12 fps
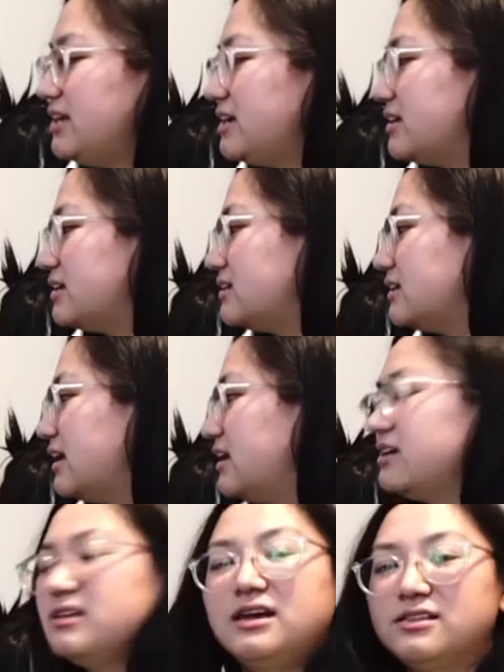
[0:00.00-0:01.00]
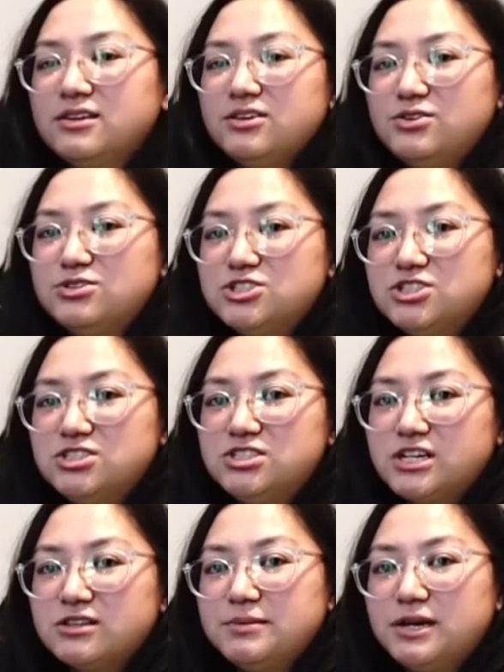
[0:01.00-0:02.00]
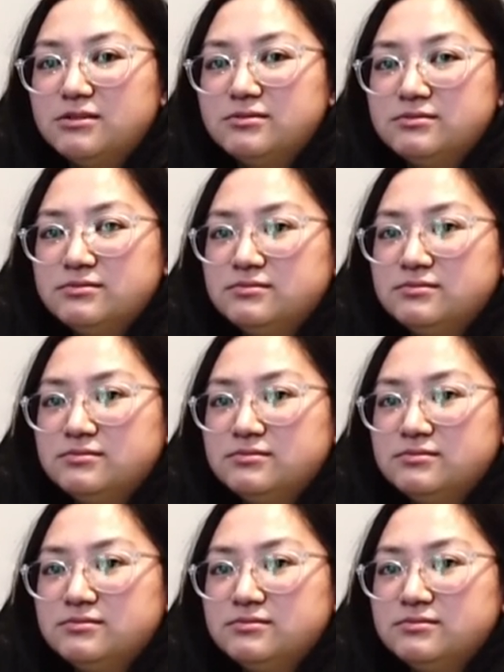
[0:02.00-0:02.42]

like it and I think you should check them out.